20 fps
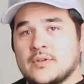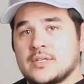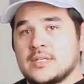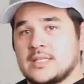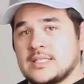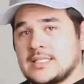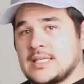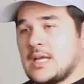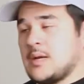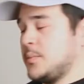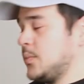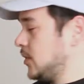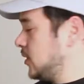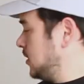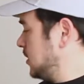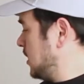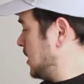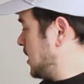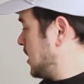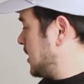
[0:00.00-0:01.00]
an example.
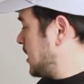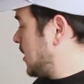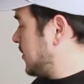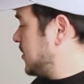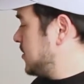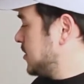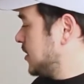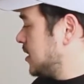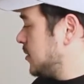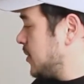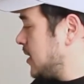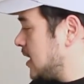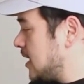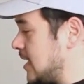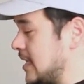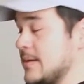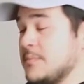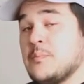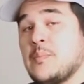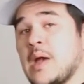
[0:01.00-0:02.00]
Now these are going to be
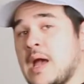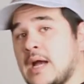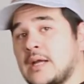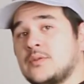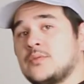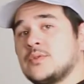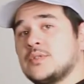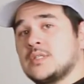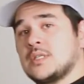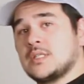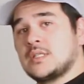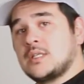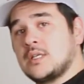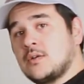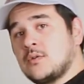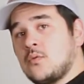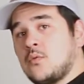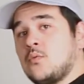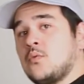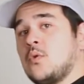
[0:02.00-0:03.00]
impact
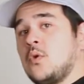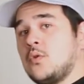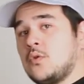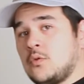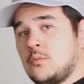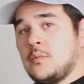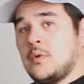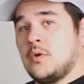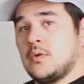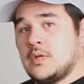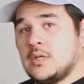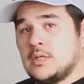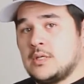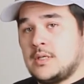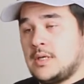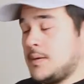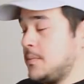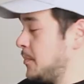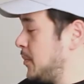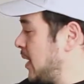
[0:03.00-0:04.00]
resistant roto
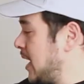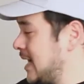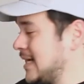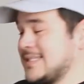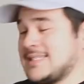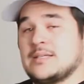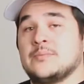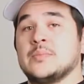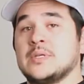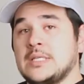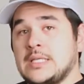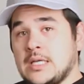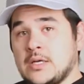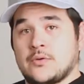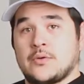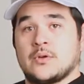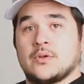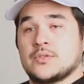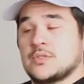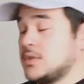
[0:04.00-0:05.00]
molded composite
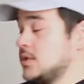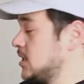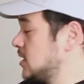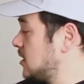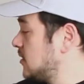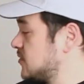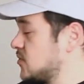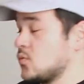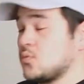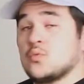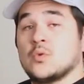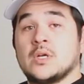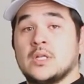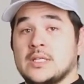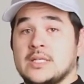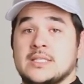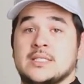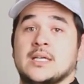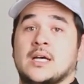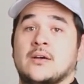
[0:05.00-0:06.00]
material. So this stuff's
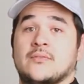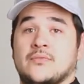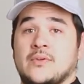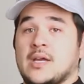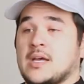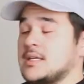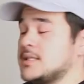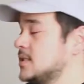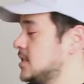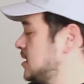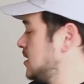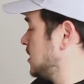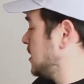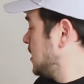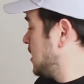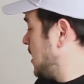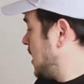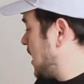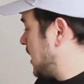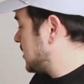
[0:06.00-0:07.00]
really tough, guys.
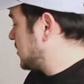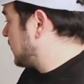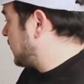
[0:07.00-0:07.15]
As